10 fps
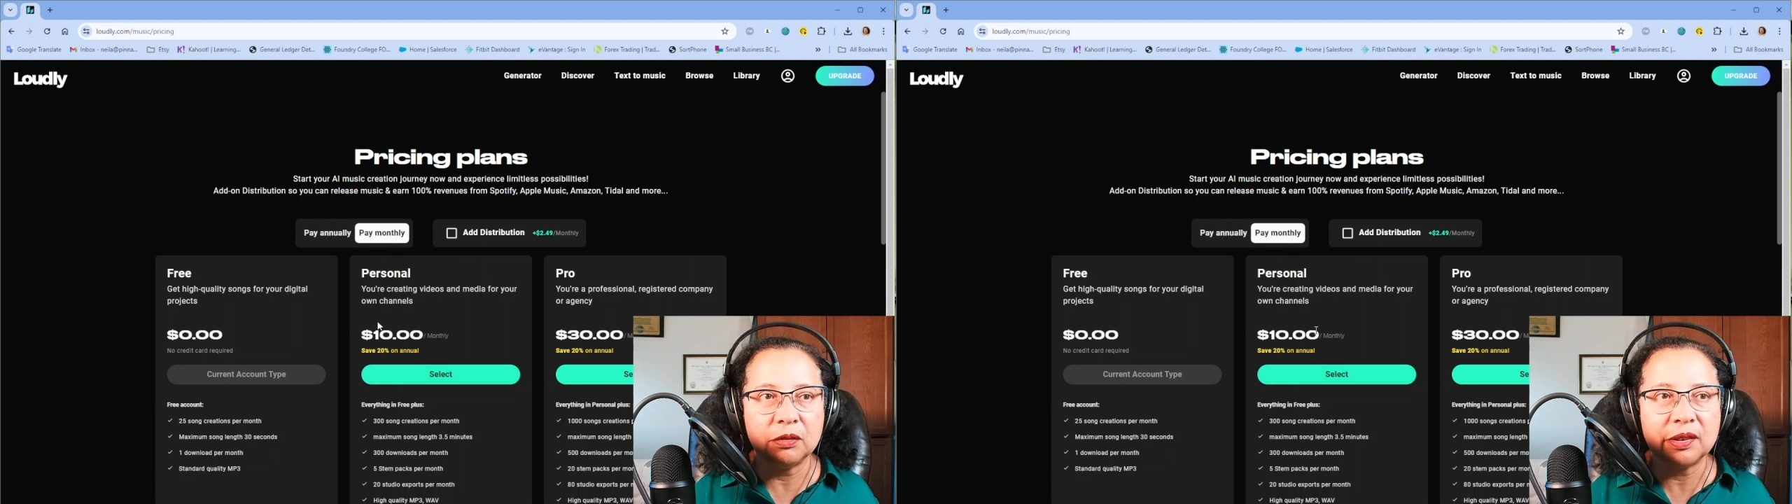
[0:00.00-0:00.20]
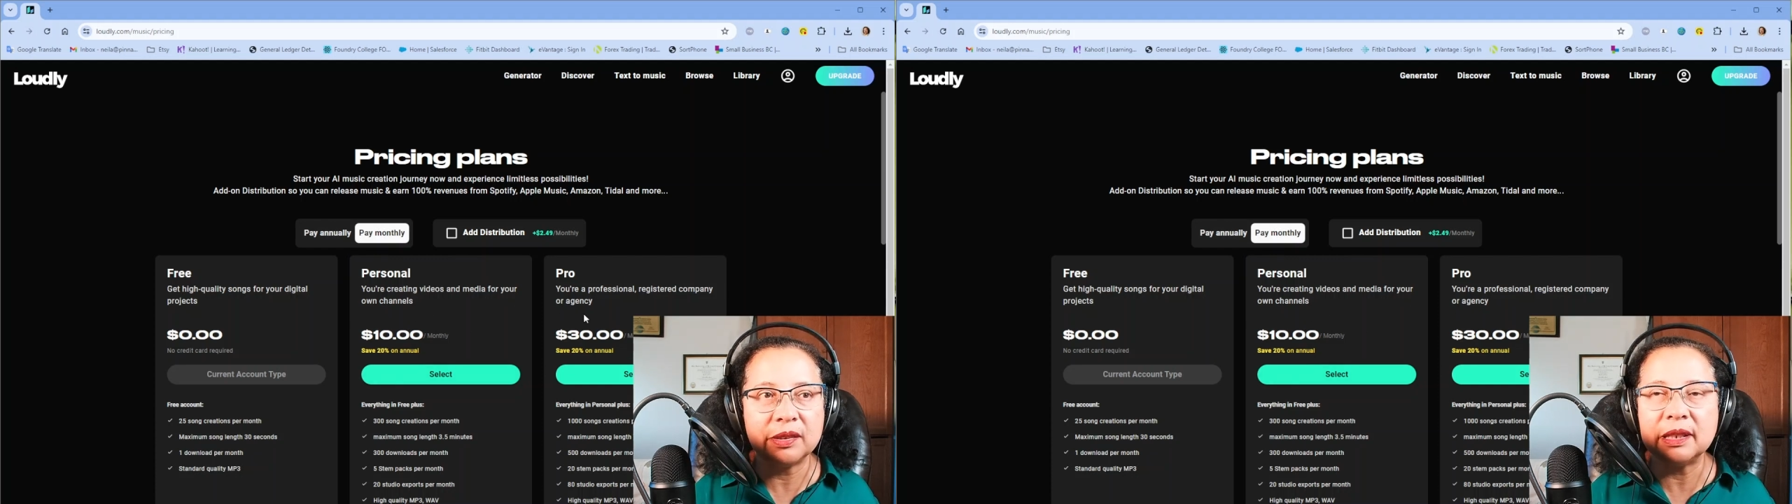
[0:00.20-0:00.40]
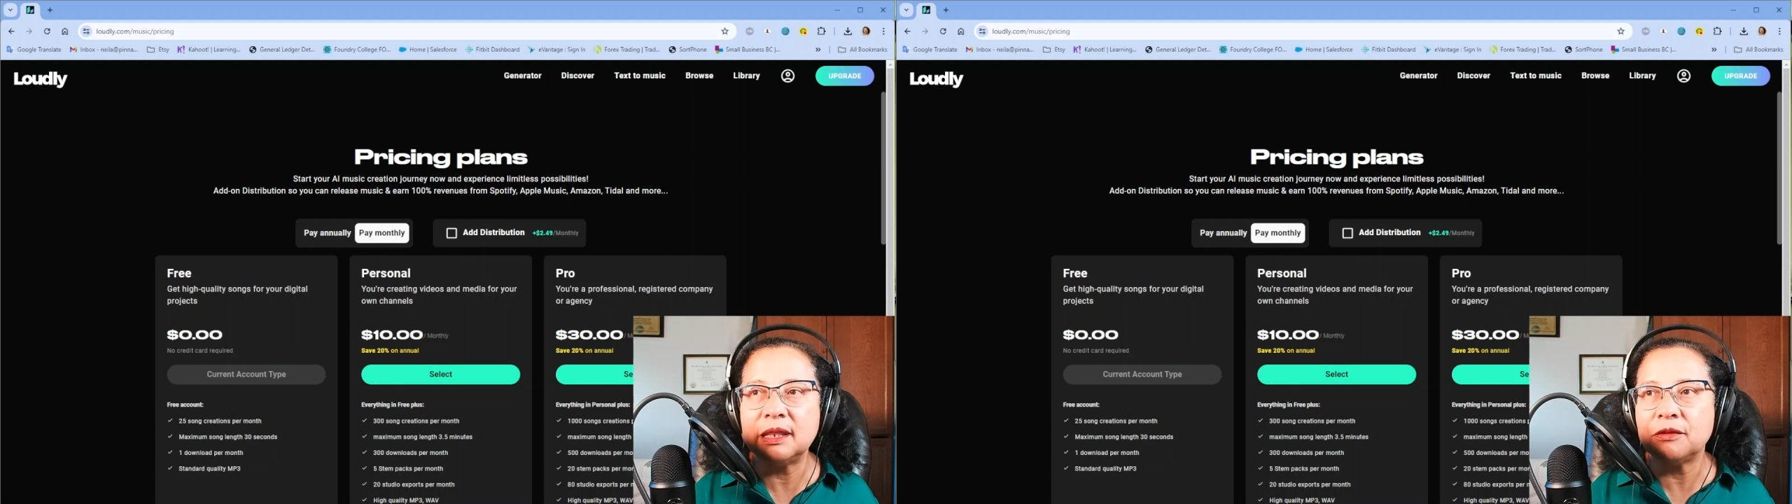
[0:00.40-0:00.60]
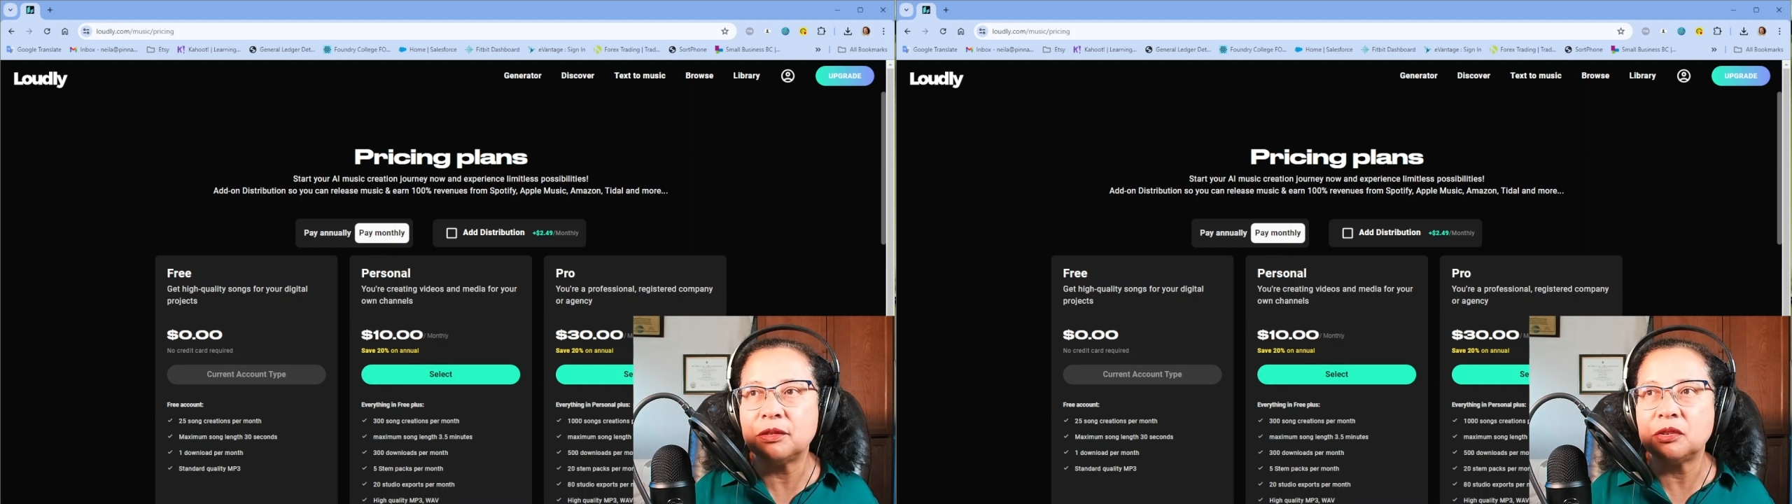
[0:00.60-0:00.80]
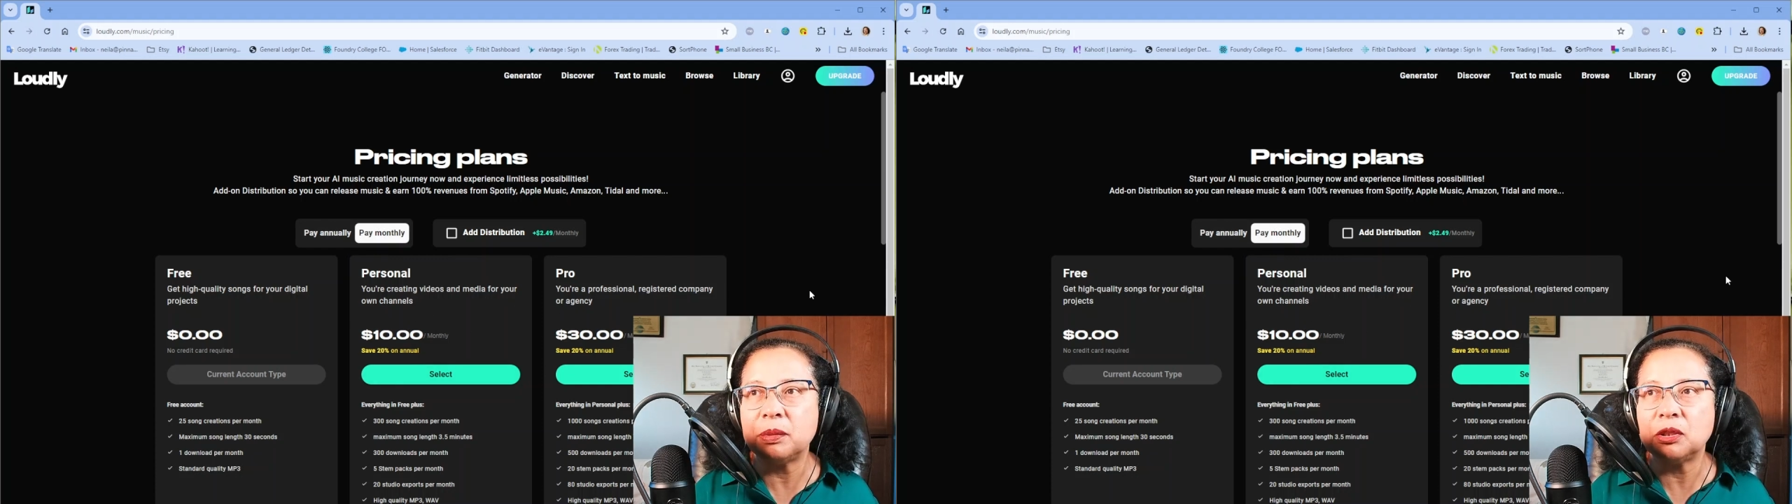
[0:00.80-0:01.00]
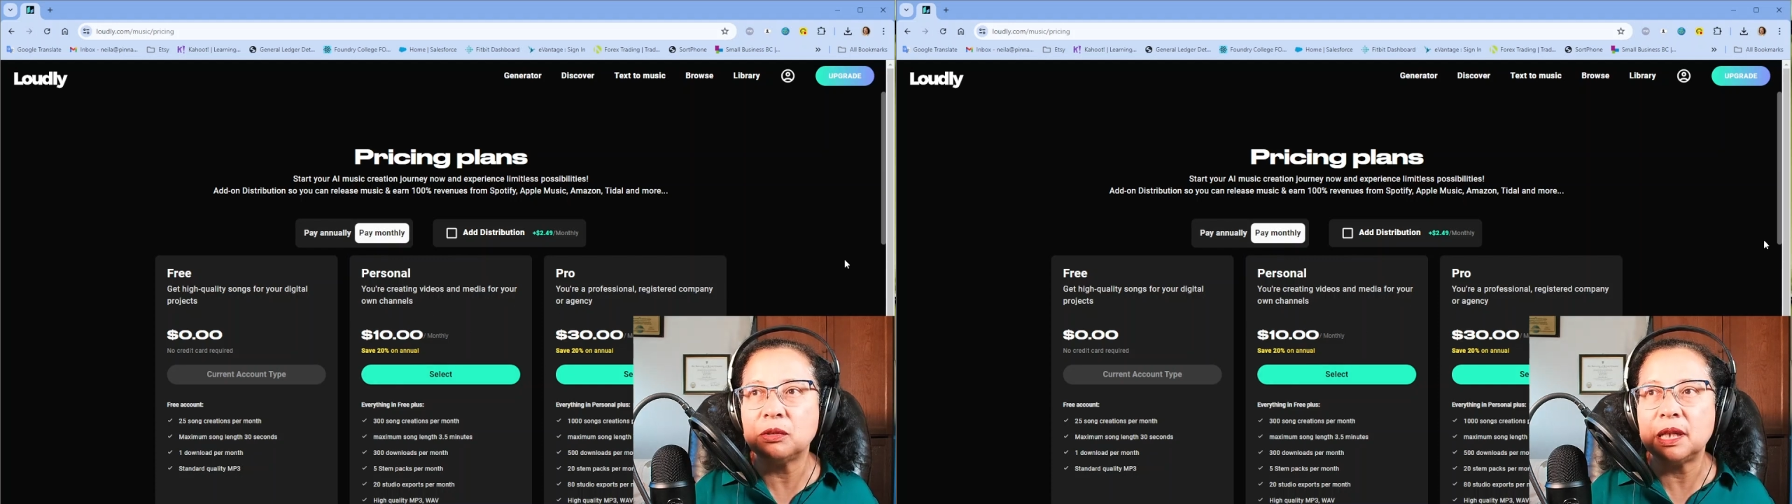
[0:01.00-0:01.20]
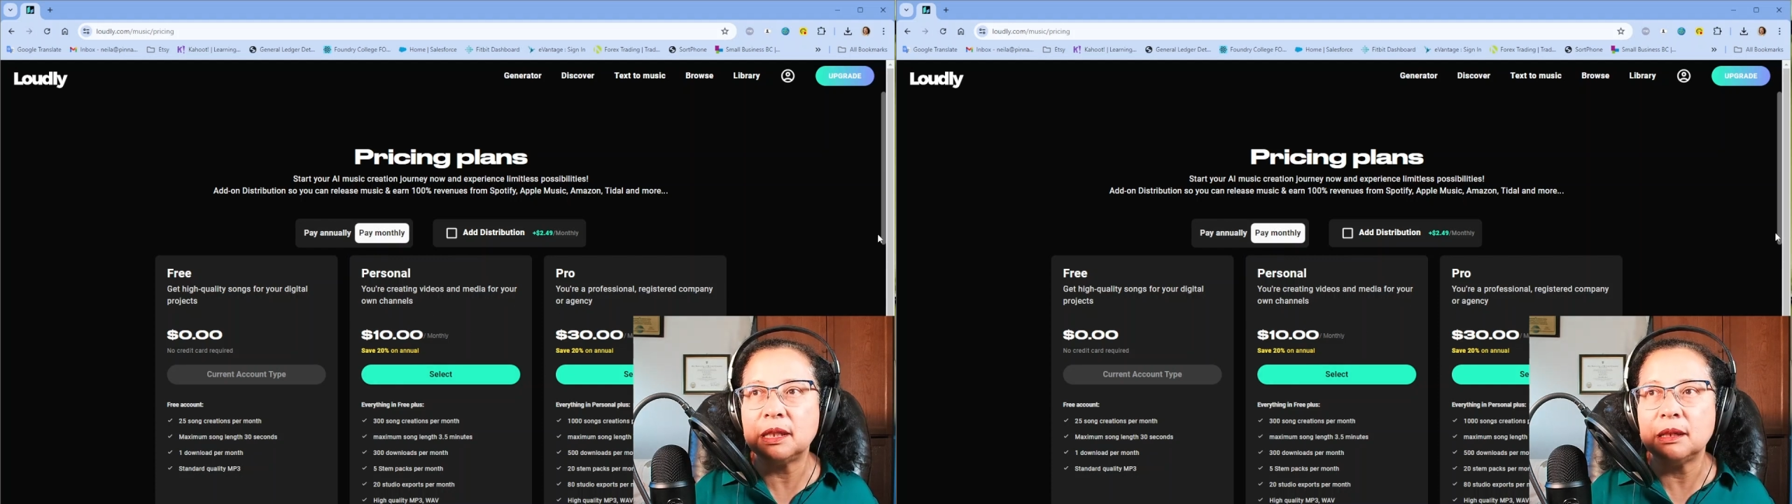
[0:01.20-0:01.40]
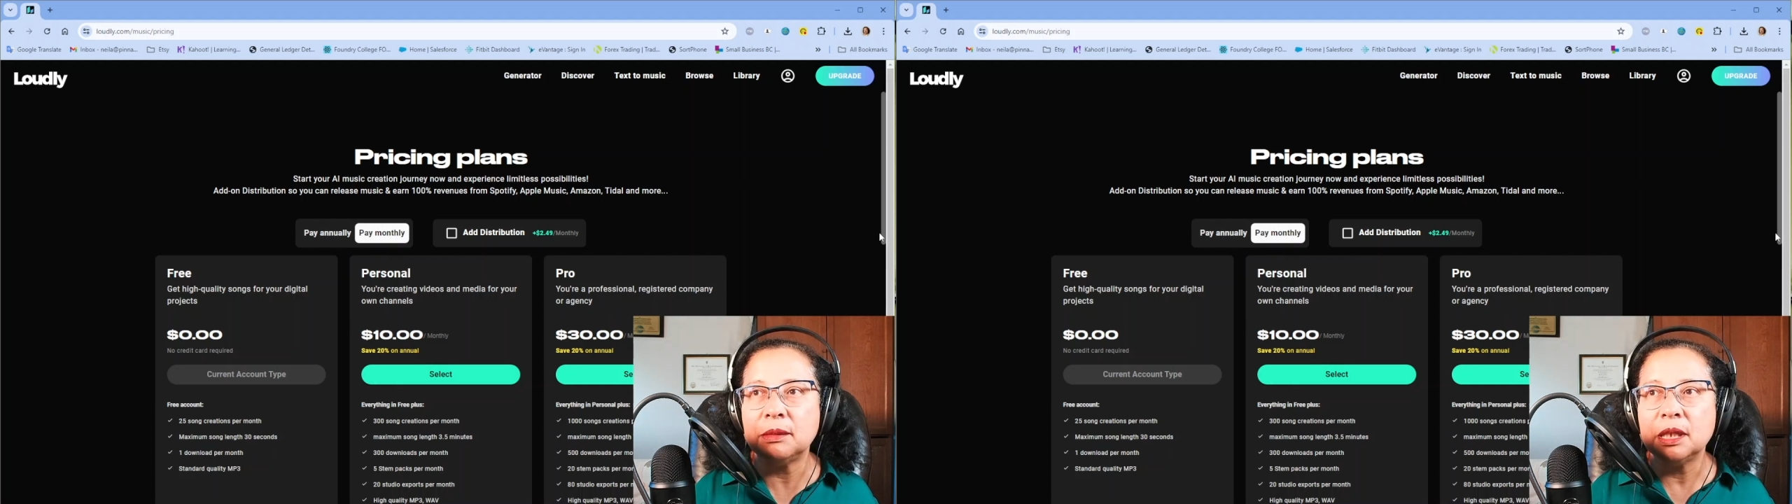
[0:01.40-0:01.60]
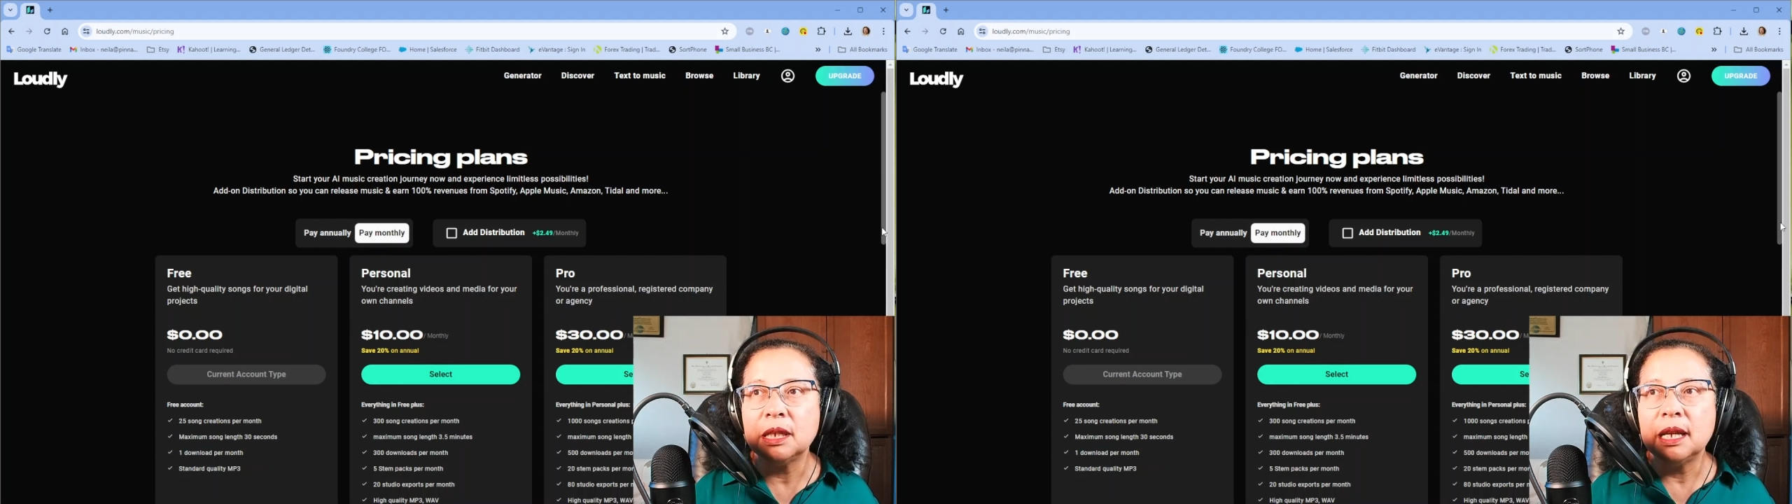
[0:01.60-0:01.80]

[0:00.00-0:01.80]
What's the difference between them?